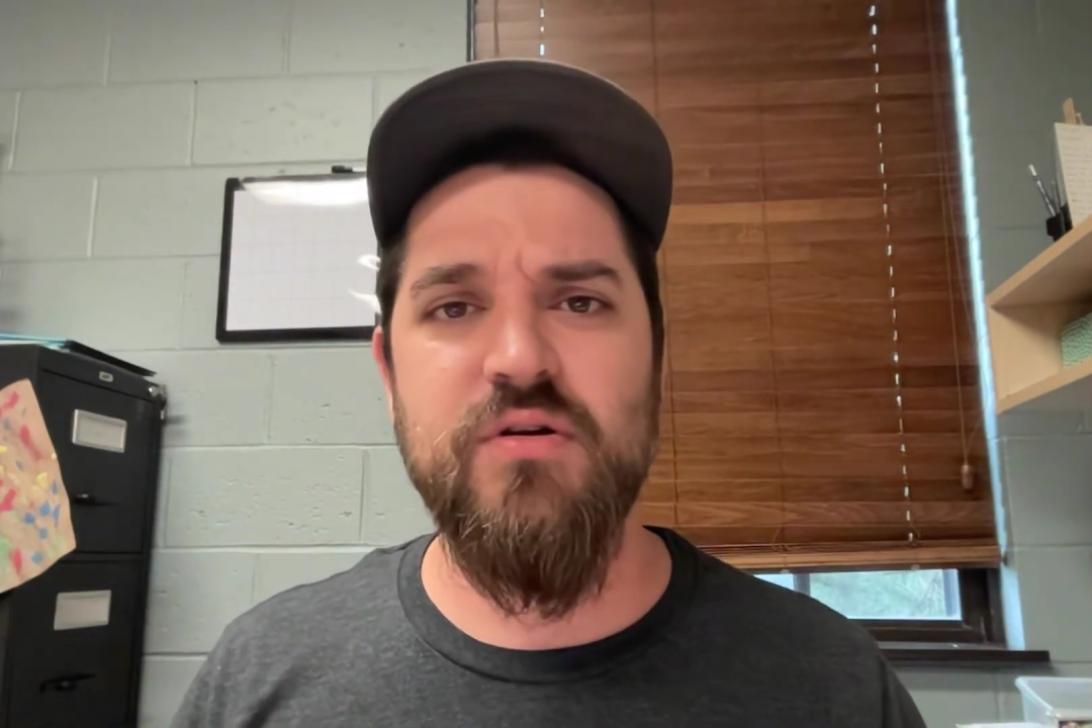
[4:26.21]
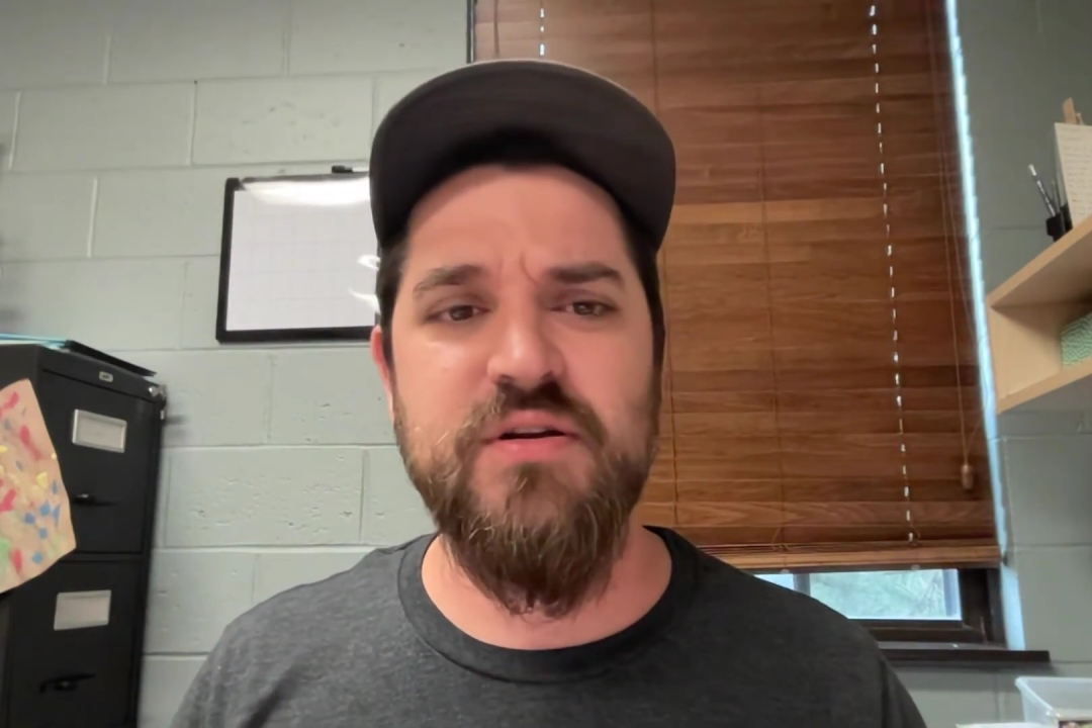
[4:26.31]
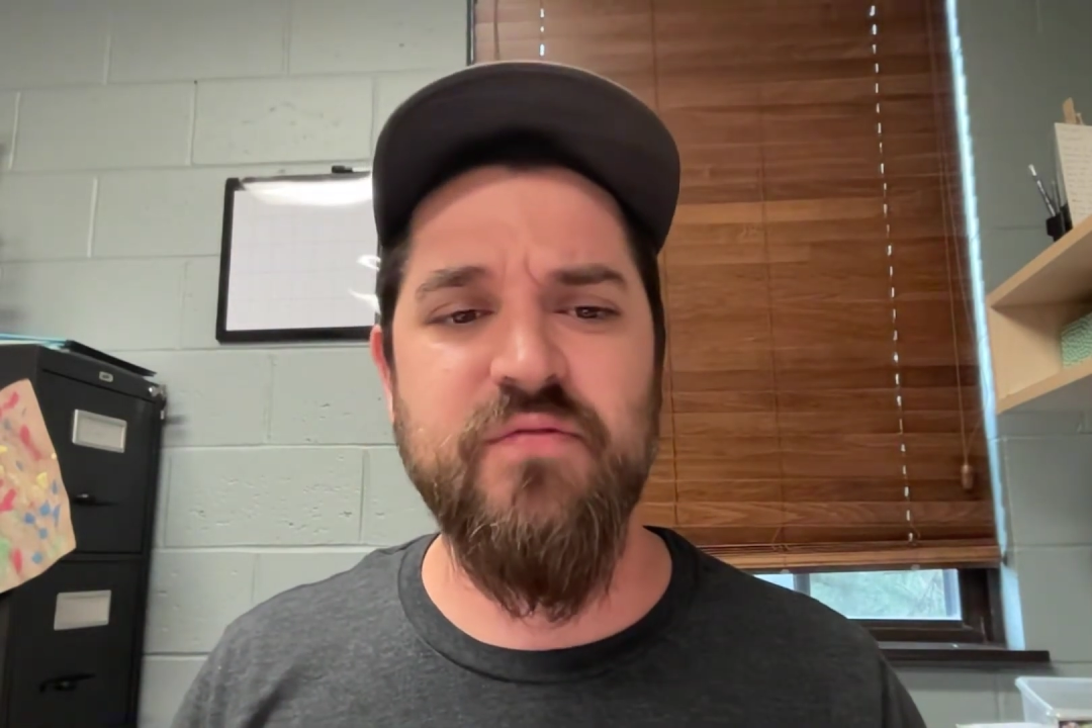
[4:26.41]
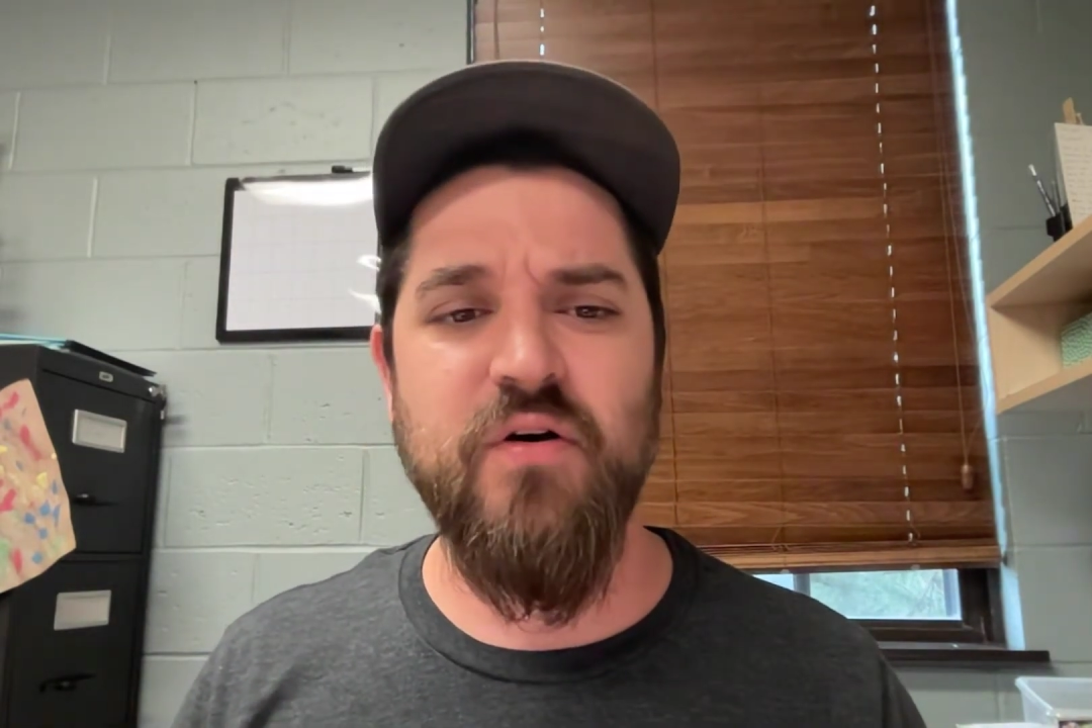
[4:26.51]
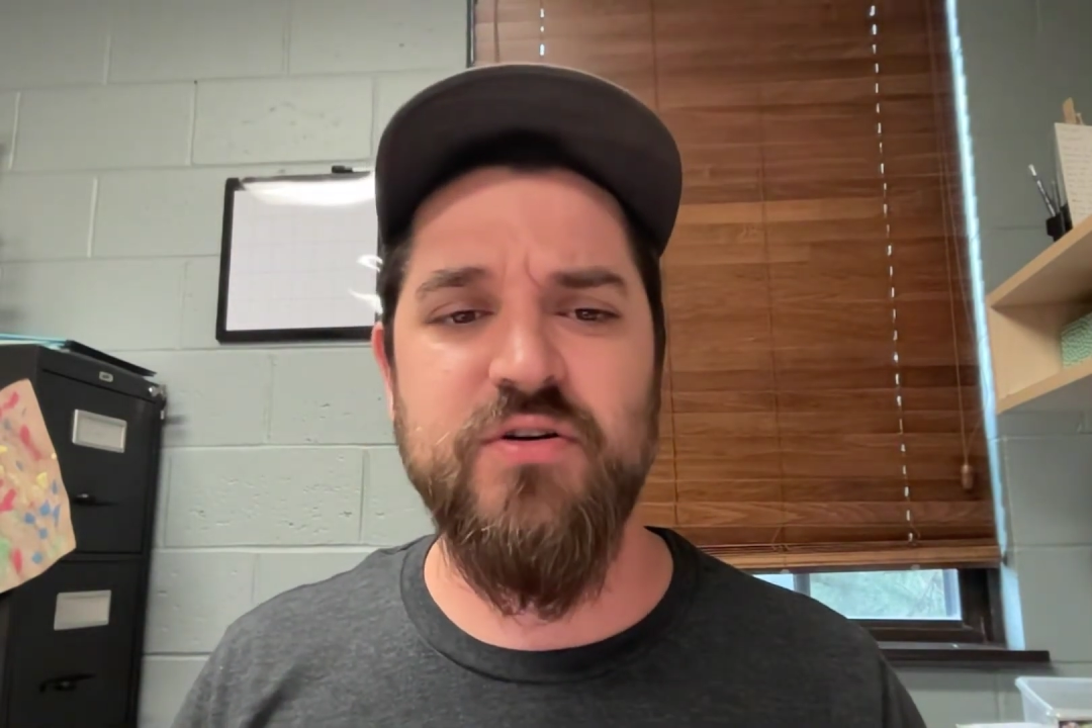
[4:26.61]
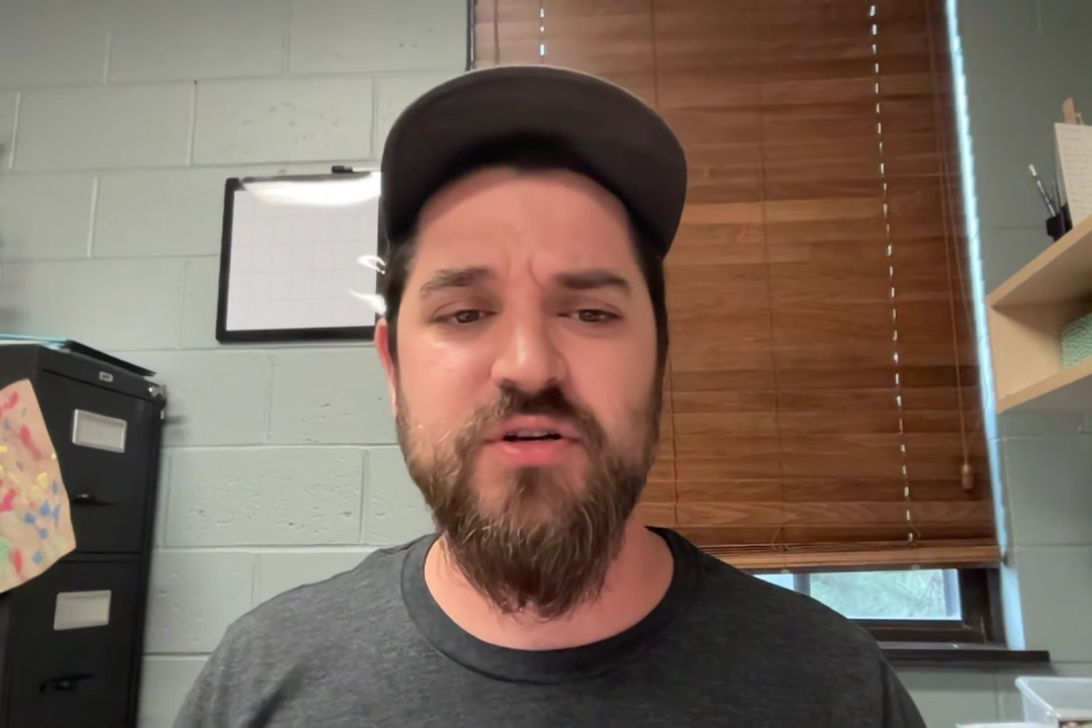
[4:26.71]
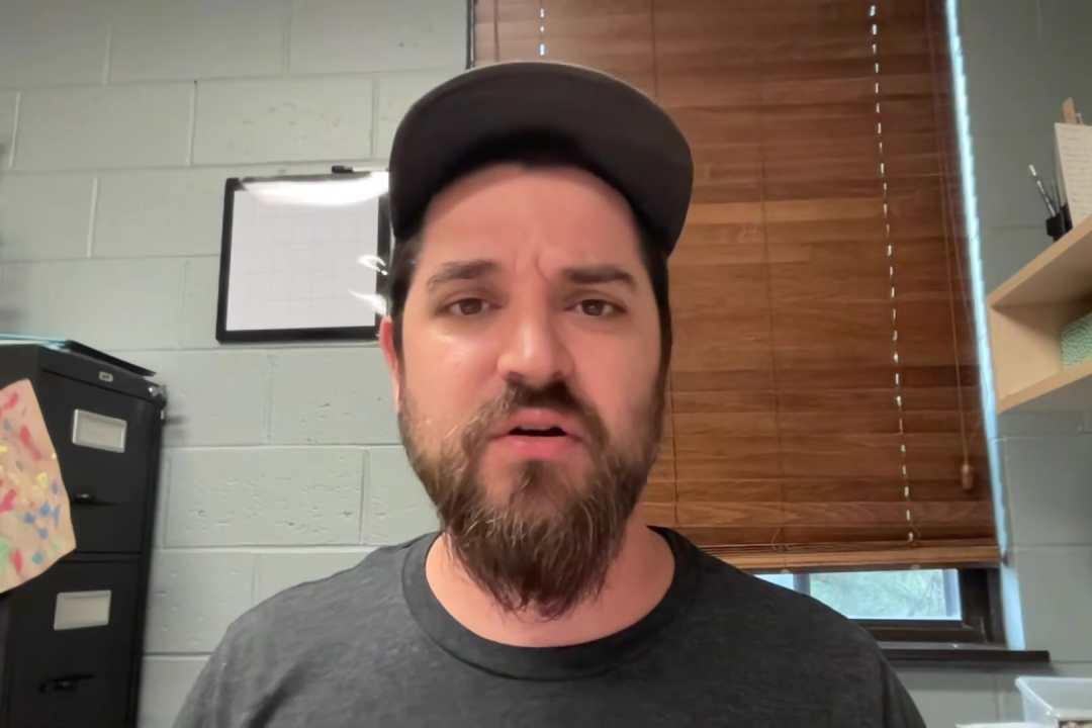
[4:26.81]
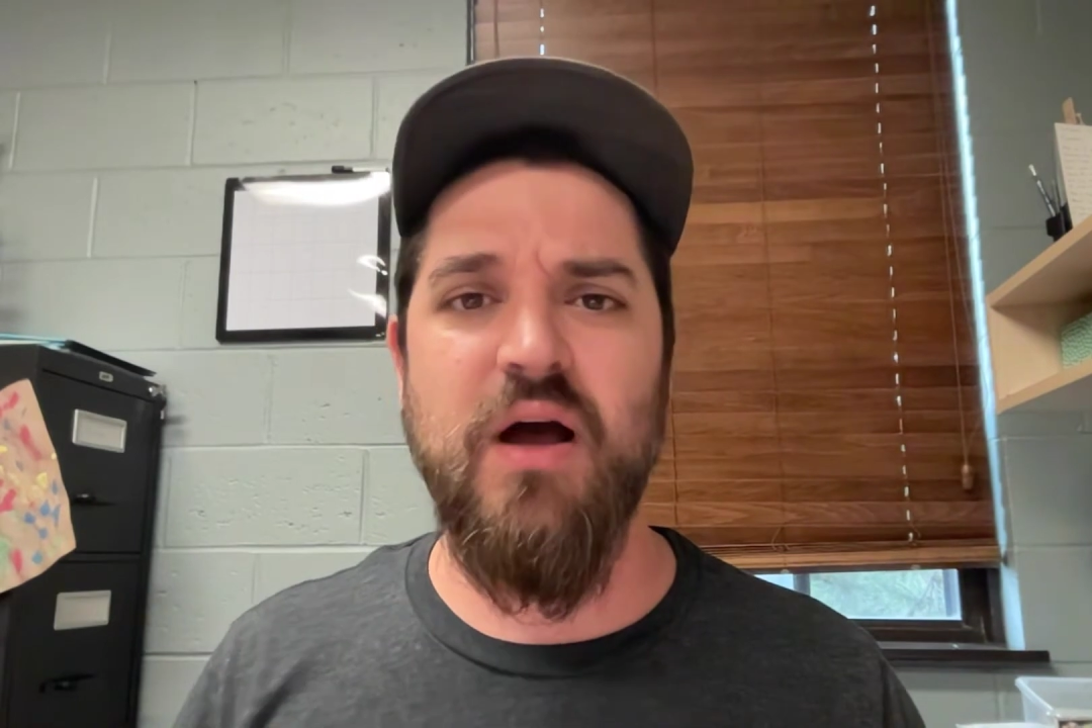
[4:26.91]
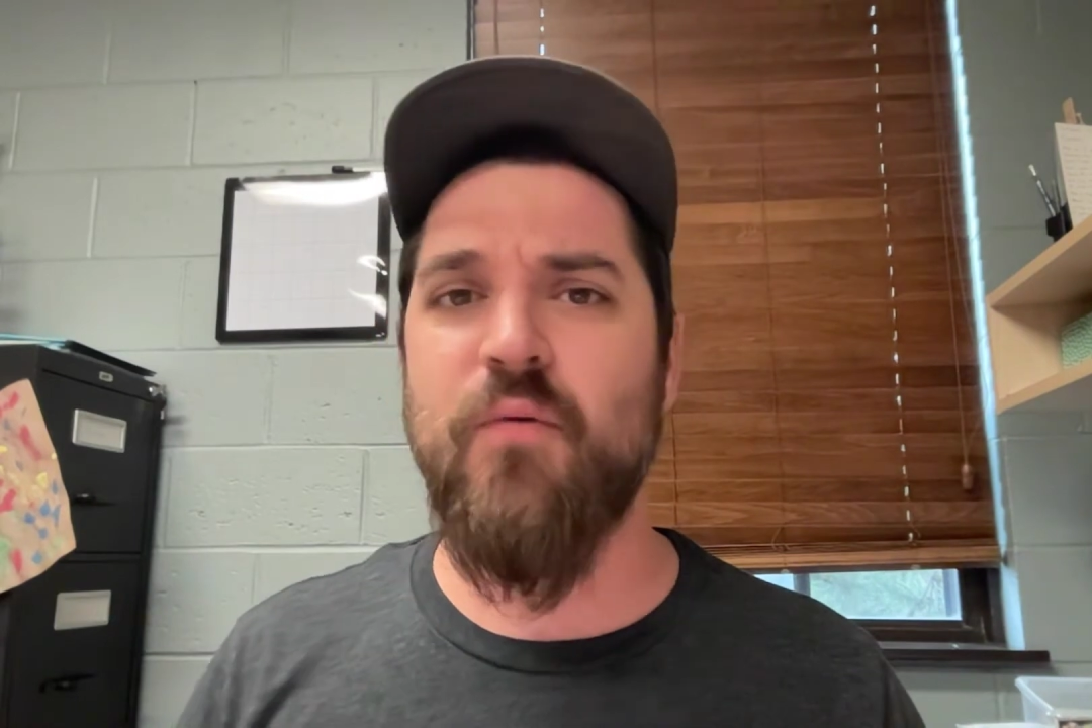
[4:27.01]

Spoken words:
devotional.